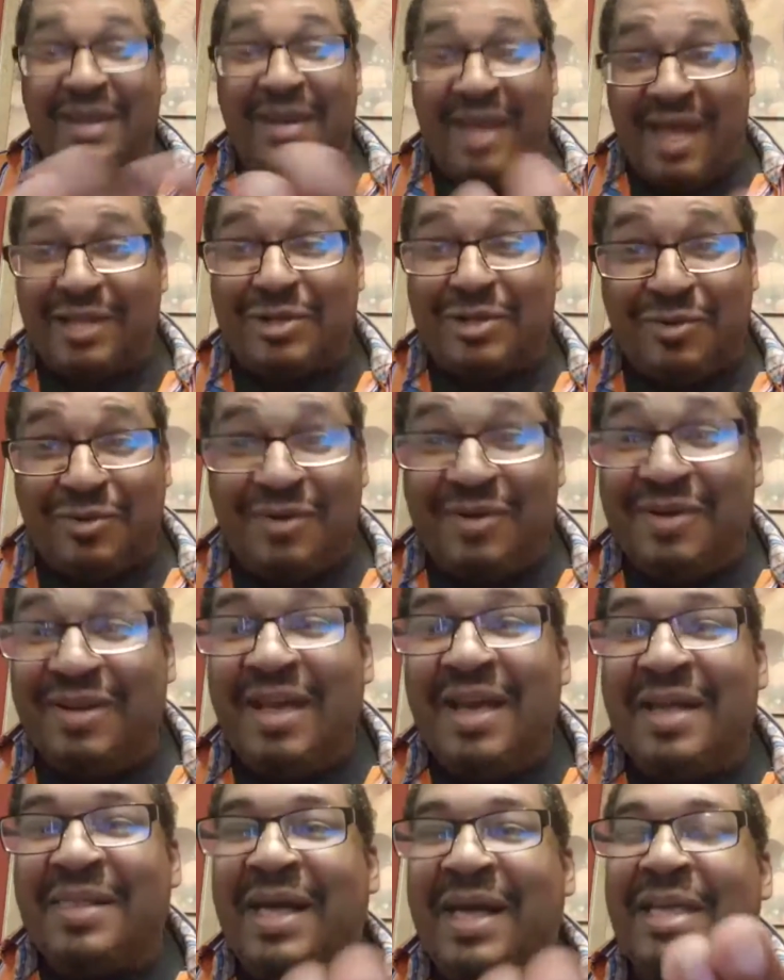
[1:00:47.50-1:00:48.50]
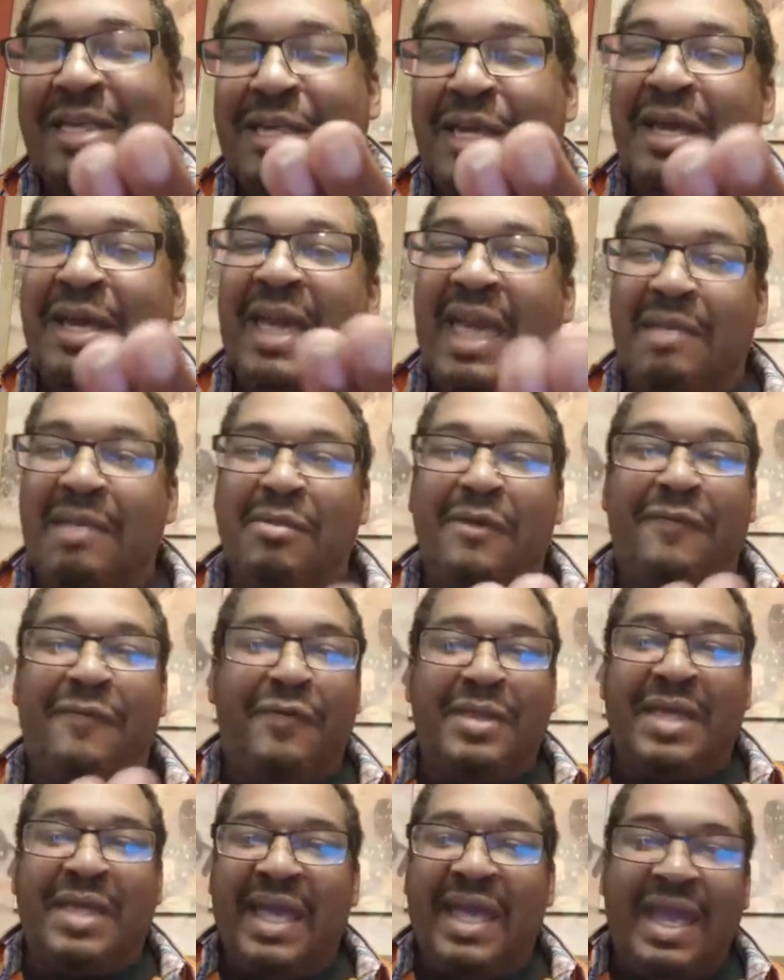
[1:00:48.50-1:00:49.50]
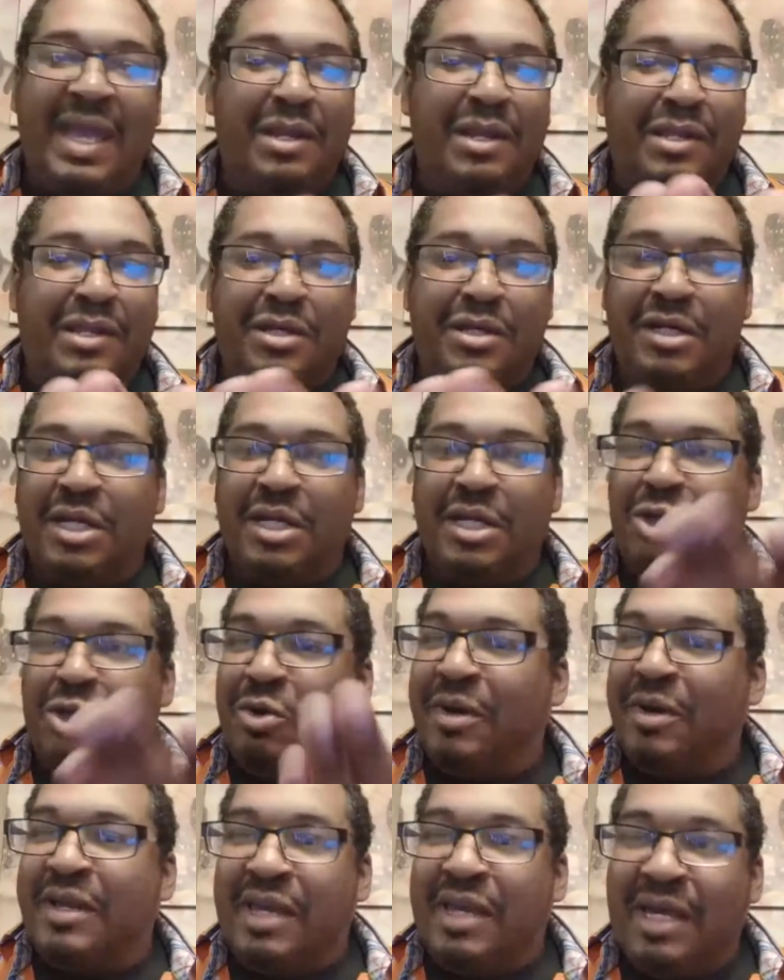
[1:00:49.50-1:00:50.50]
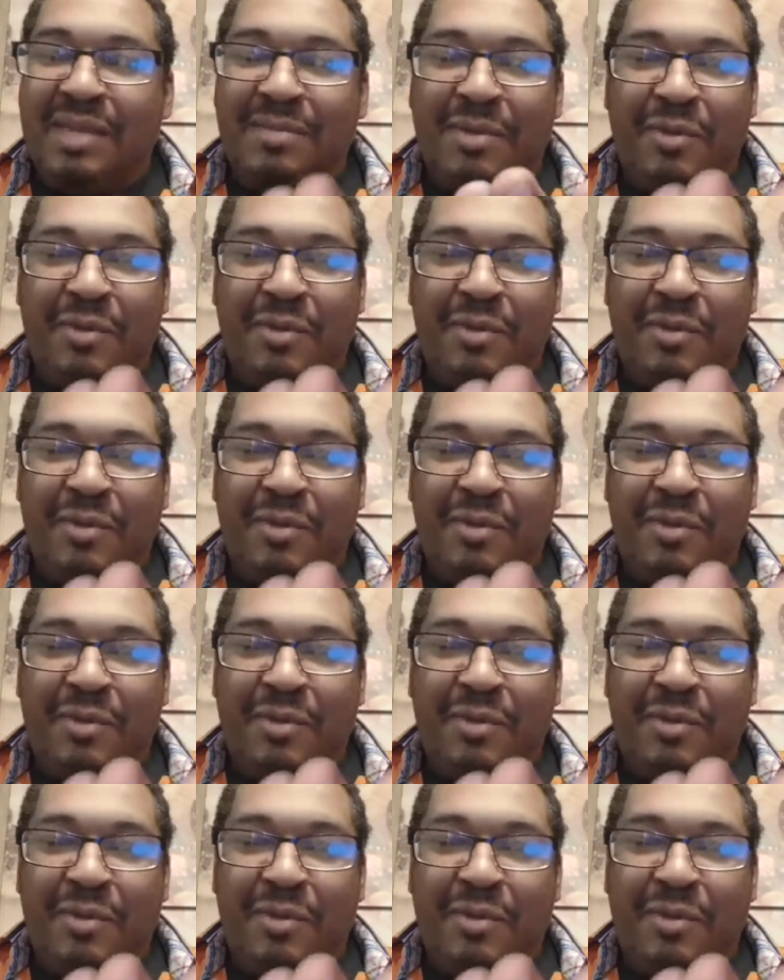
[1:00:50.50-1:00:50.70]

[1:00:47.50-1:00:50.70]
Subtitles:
not true? Like, yeah, aiming for the head is good. You're gonna kill him